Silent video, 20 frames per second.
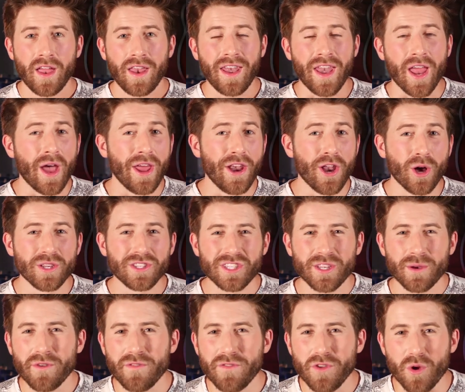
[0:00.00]
Now, I know
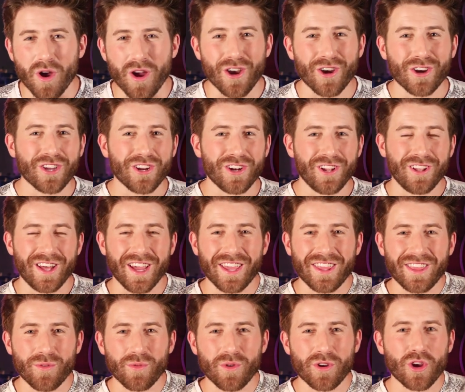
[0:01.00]
some of you aren't going to
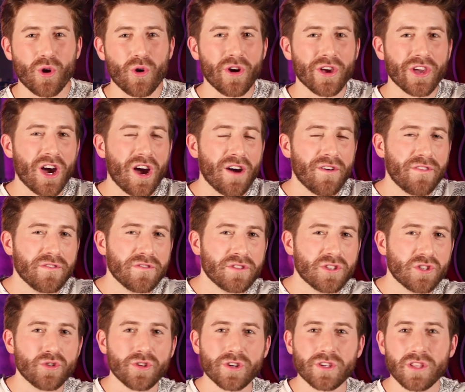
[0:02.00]
like that we're going off of
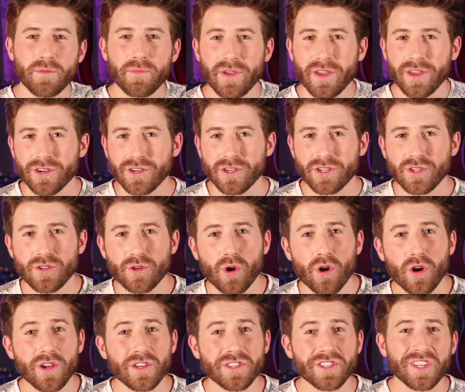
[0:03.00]
strictly beginner
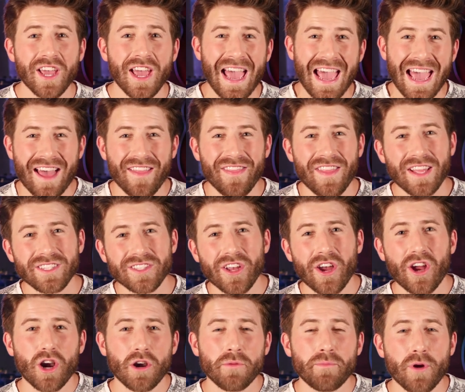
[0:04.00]
tutorials, and that's the
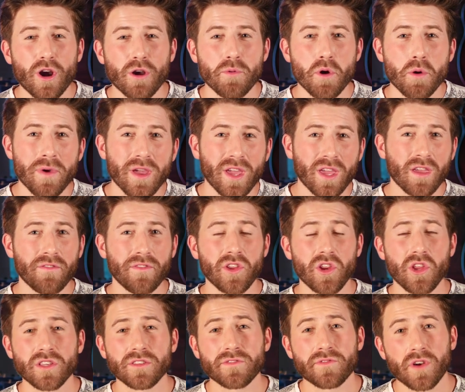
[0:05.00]
hard part about making
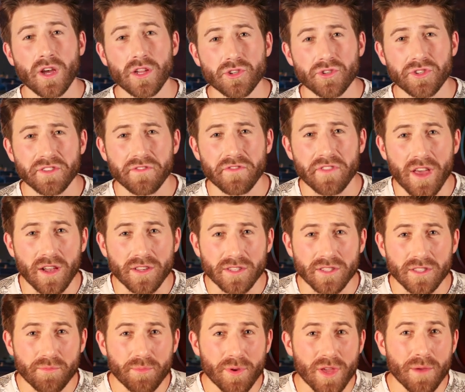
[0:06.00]
videos for hundreds of
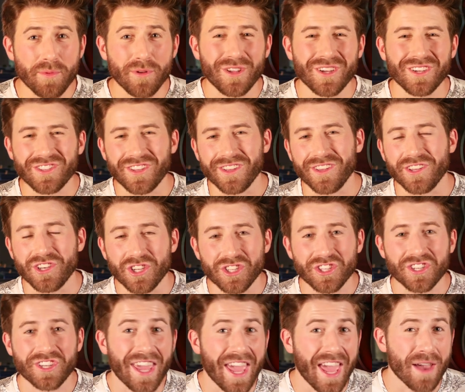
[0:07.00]
thousands of people is that you
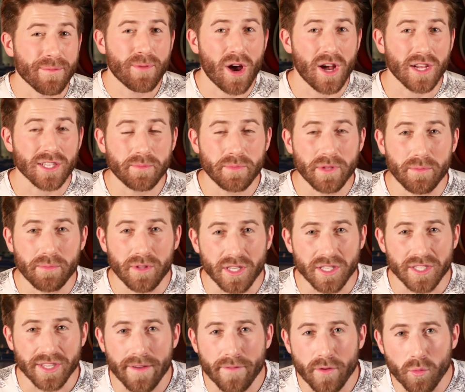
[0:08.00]
just can't possibly
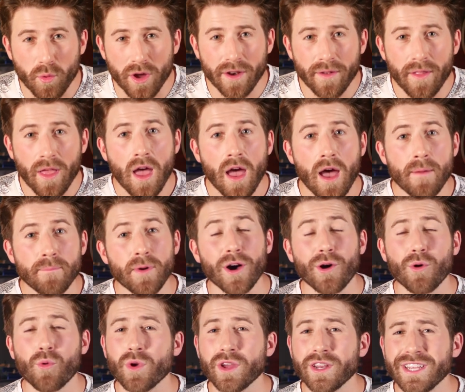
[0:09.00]
please everyone,
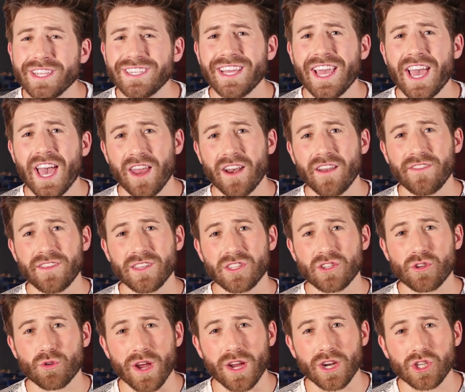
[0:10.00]
but we need to head in this
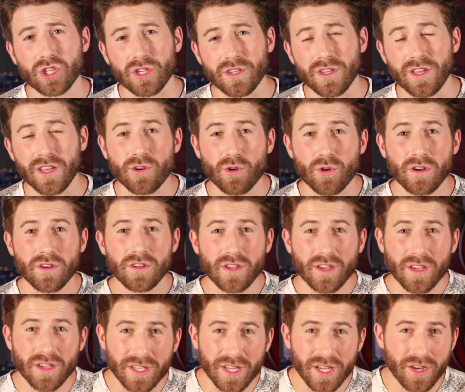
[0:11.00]
direction in order to
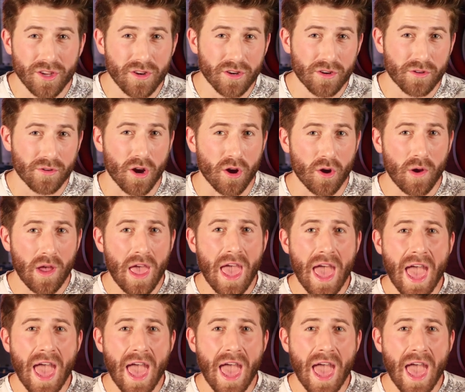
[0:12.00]
continue to grow,